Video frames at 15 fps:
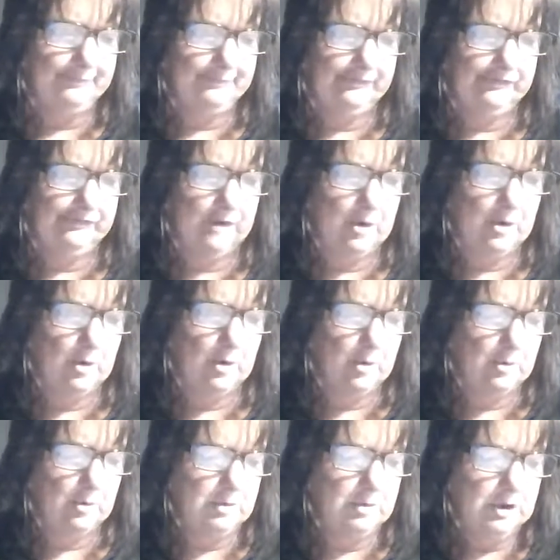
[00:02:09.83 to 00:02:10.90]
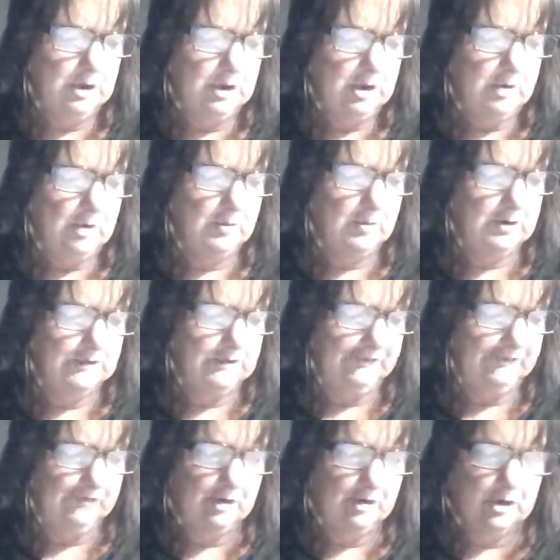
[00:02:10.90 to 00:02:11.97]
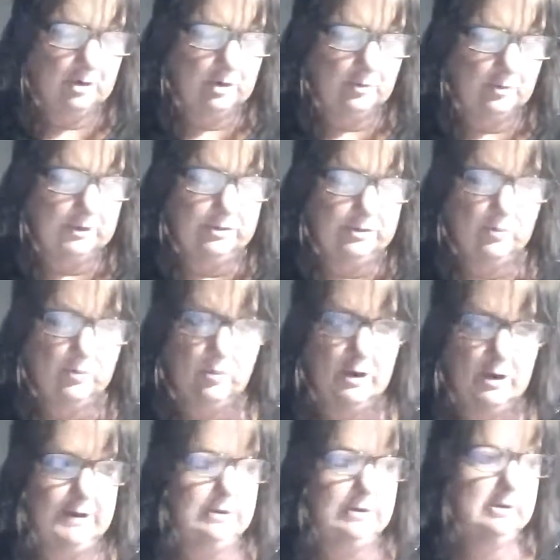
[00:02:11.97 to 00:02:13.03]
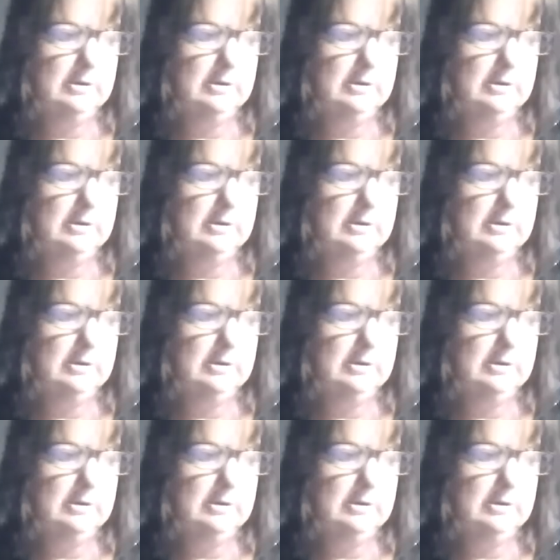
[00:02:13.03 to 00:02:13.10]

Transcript: So we're going to start with 1.